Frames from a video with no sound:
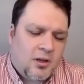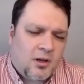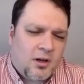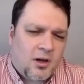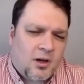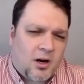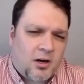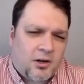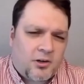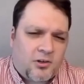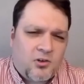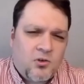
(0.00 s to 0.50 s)

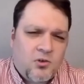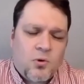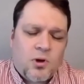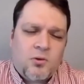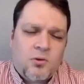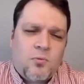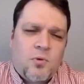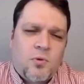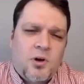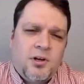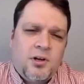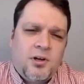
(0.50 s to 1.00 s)
Our
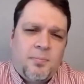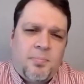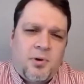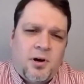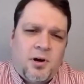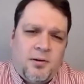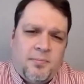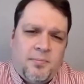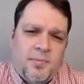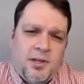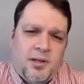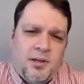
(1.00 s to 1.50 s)
211
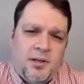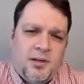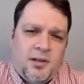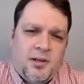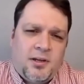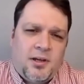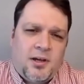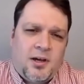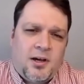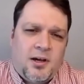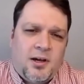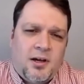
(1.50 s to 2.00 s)
department
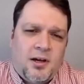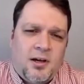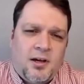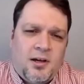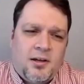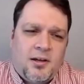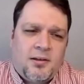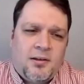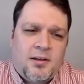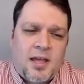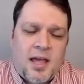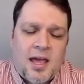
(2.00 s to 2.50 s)

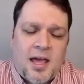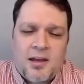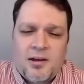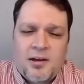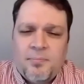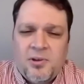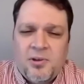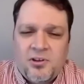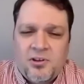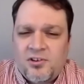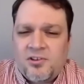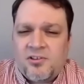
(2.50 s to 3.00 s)
had
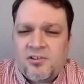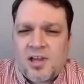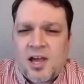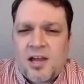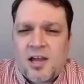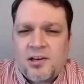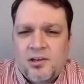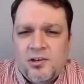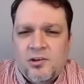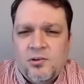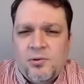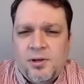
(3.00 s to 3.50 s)
a business
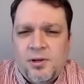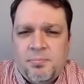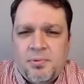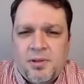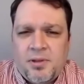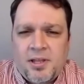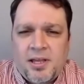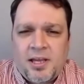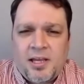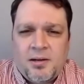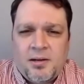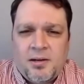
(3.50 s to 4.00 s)
continuity
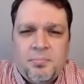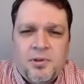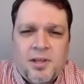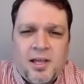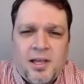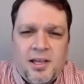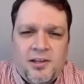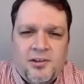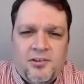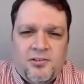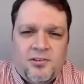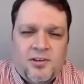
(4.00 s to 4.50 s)
plan in
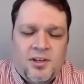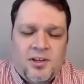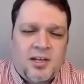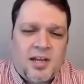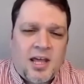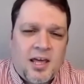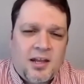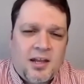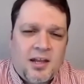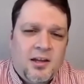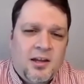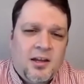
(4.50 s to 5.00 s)
place and
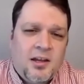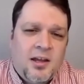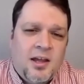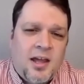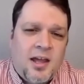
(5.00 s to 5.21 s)
had